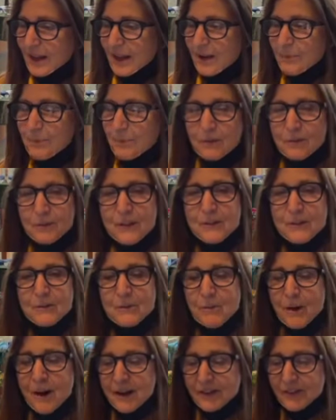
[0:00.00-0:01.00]
Epiphany
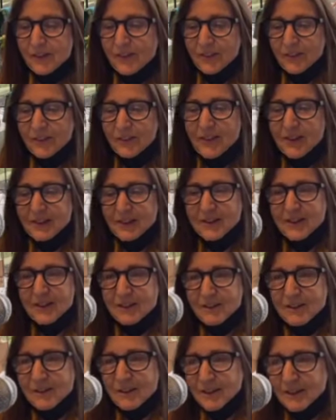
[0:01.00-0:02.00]
reminds us that
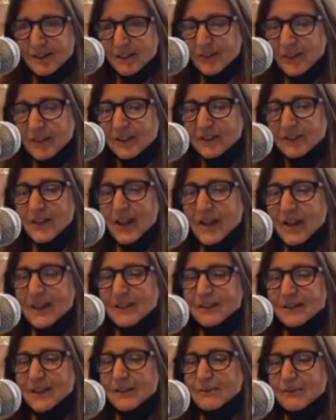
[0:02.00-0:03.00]
there is a light
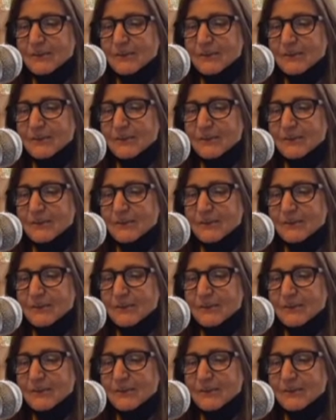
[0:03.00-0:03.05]
that